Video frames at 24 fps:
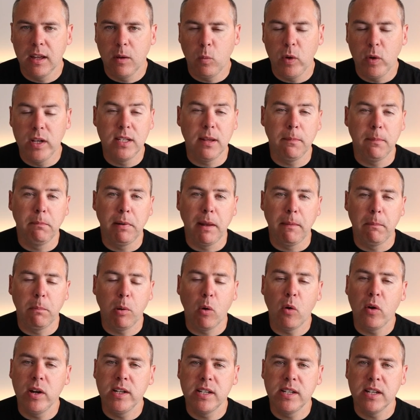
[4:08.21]
We simply
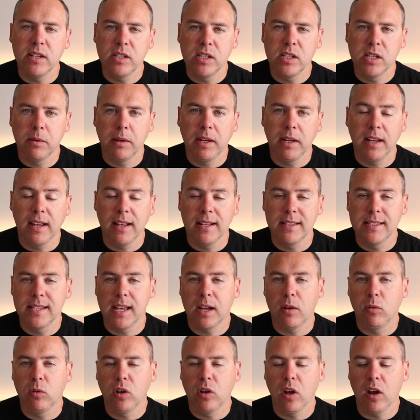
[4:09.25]
point it to it and
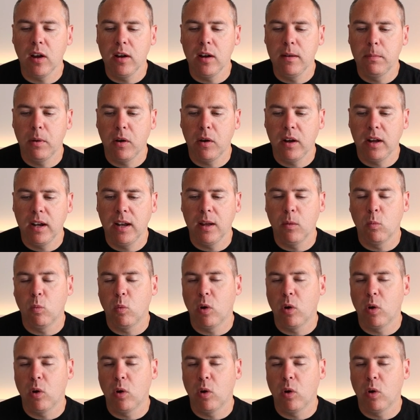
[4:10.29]
tell Copilot